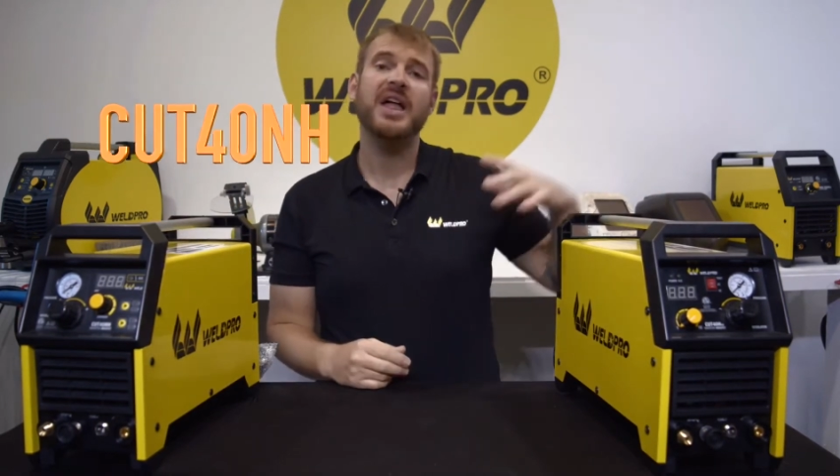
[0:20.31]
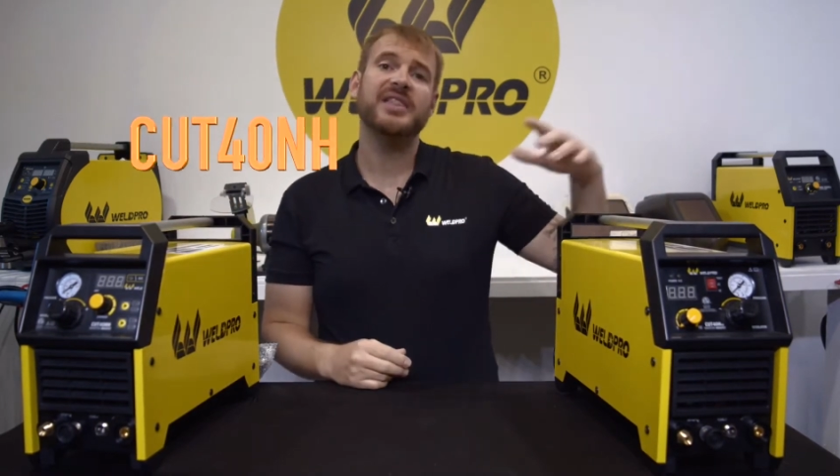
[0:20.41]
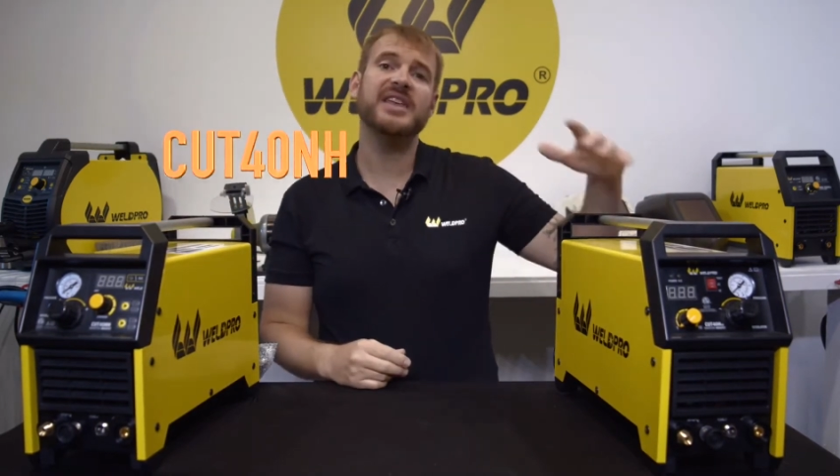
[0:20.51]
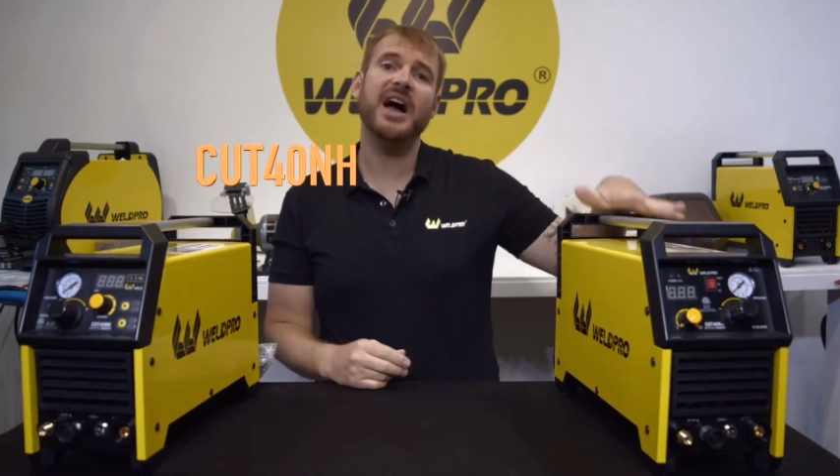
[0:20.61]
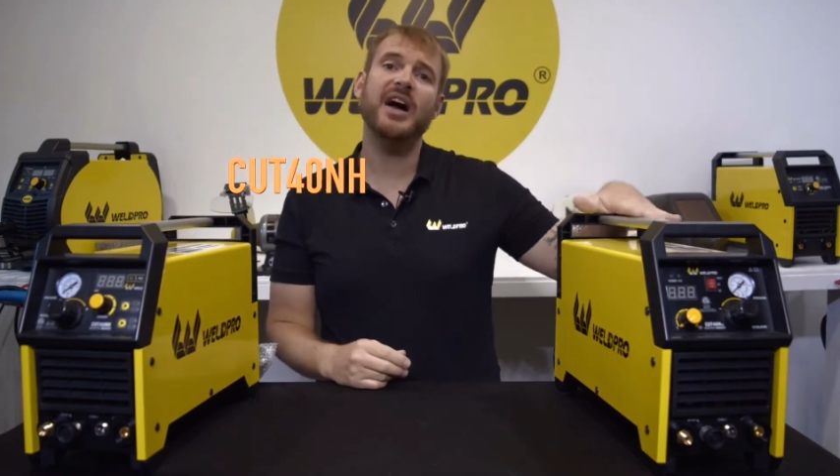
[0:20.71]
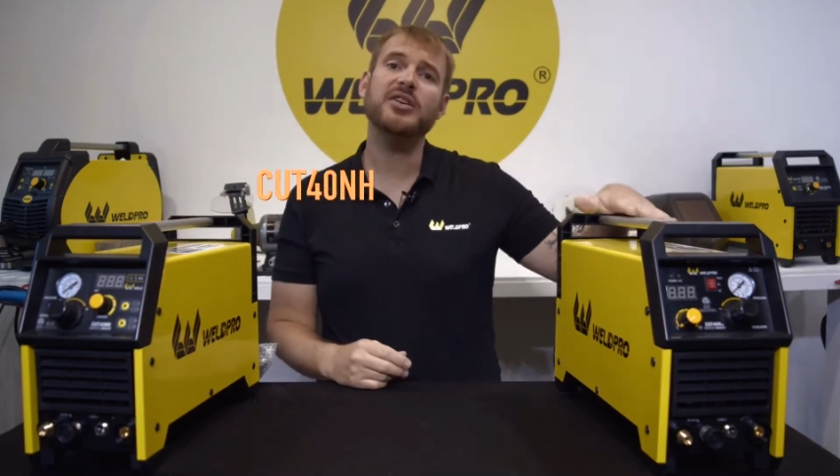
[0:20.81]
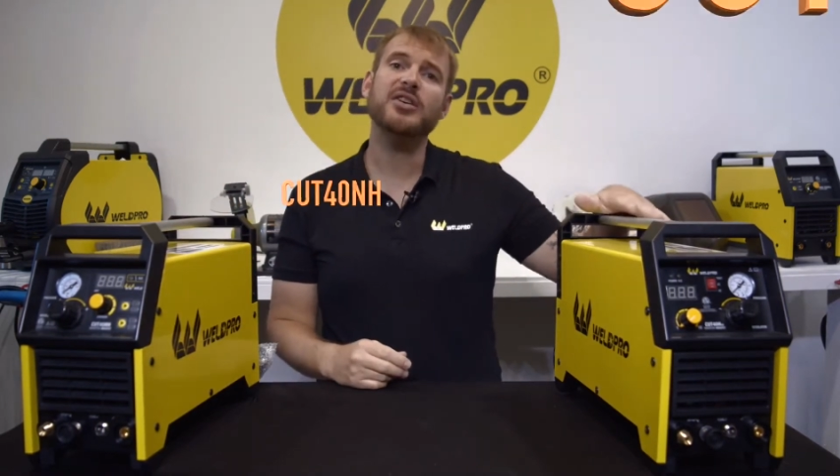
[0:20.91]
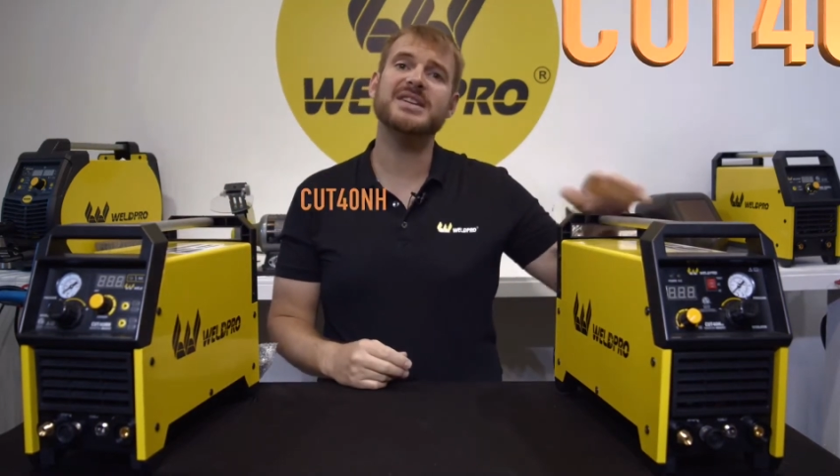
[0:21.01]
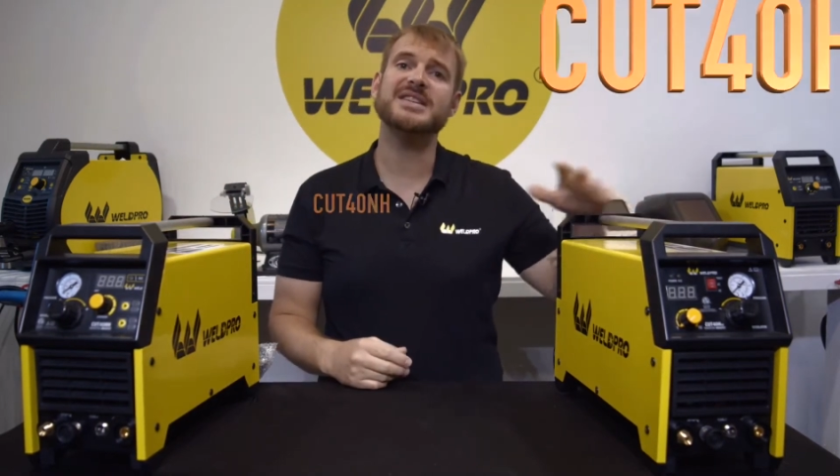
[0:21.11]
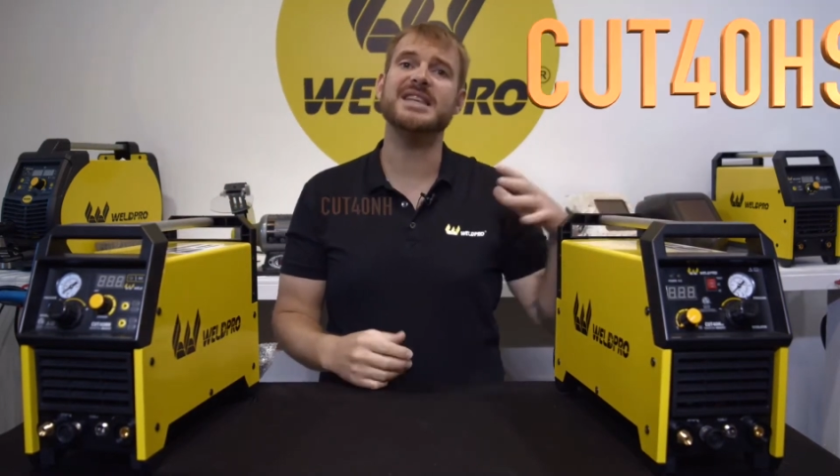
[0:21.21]
The other
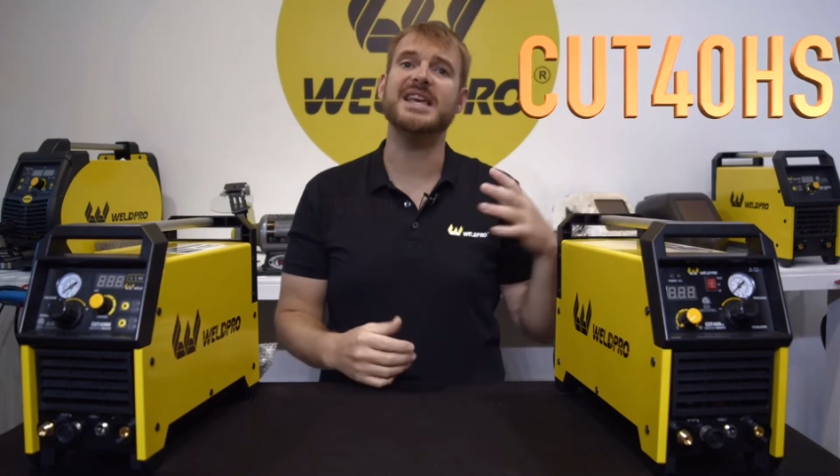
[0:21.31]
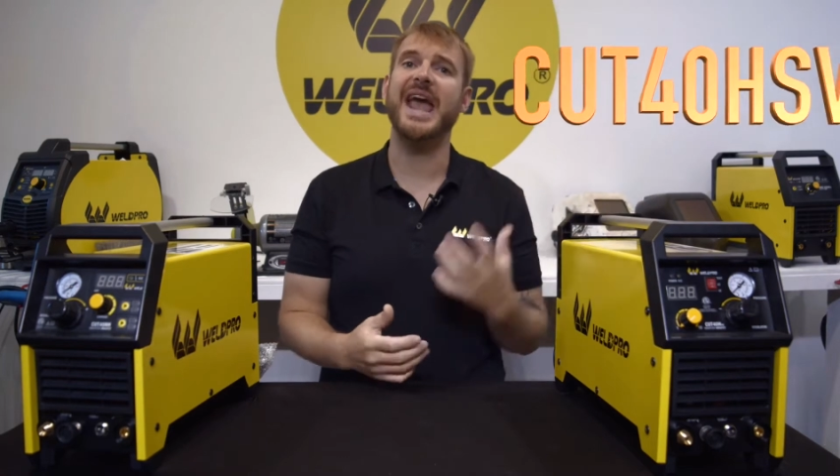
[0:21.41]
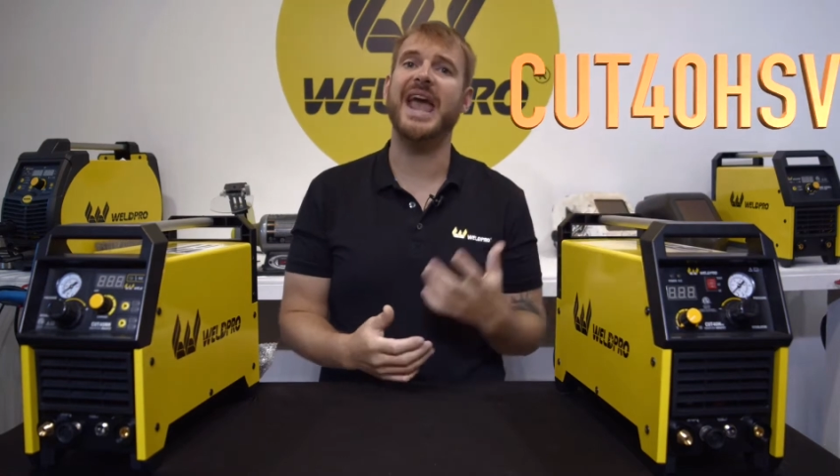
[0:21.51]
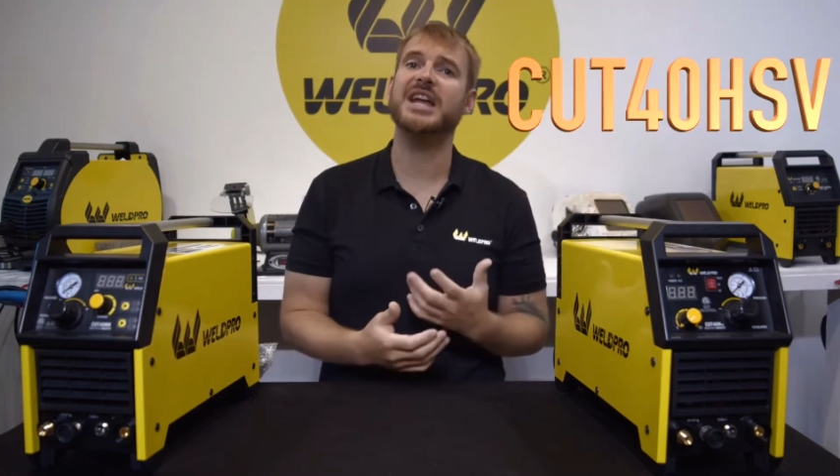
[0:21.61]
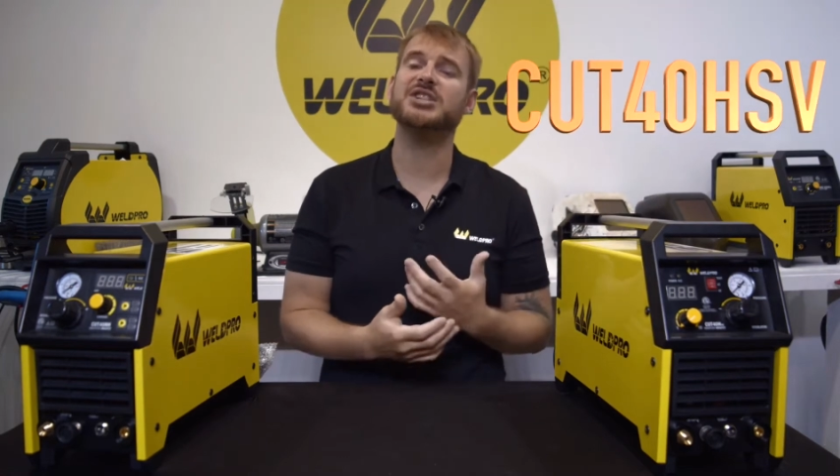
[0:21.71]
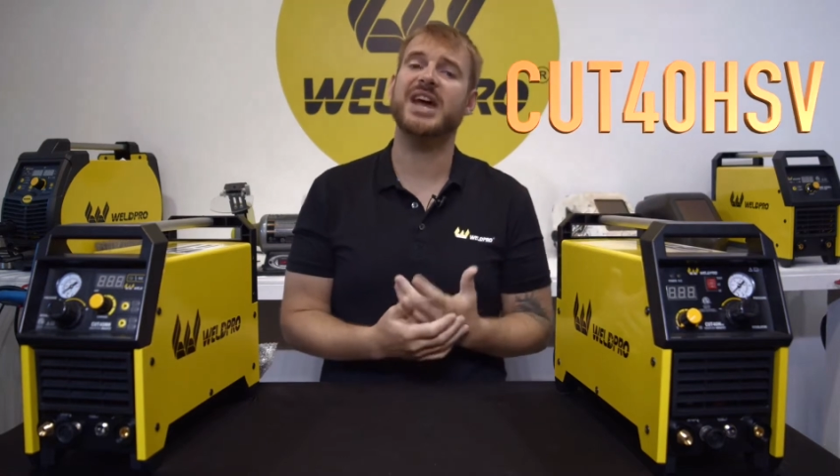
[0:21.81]
is the H